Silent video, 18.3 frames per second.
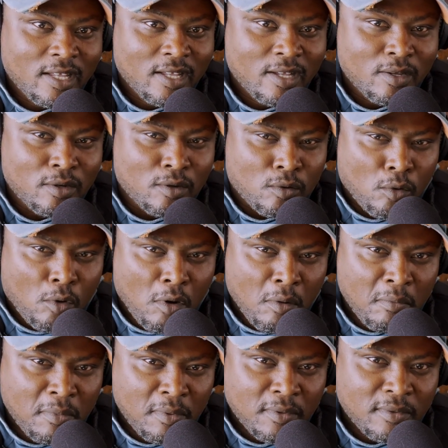
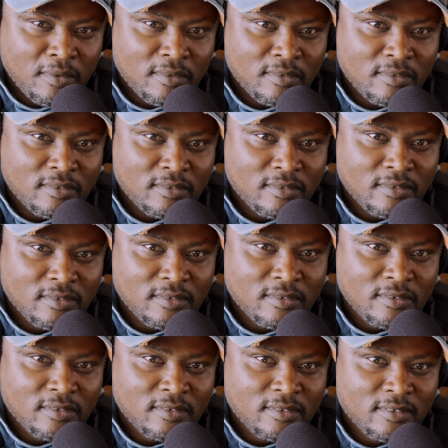rob
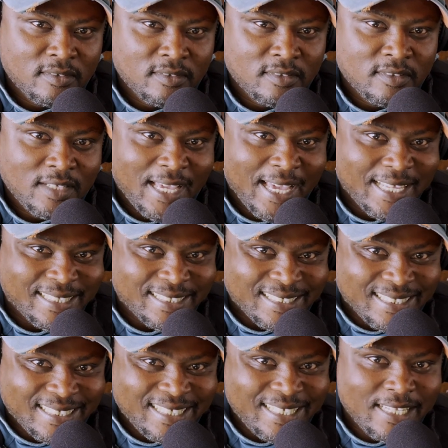and
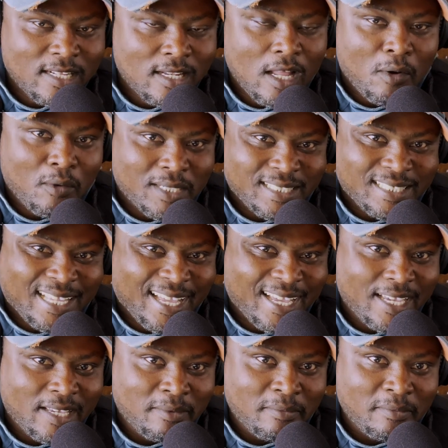steal our
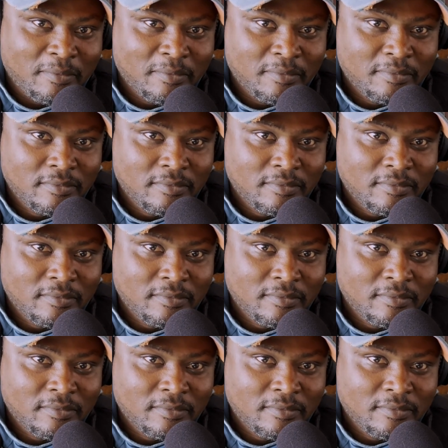time.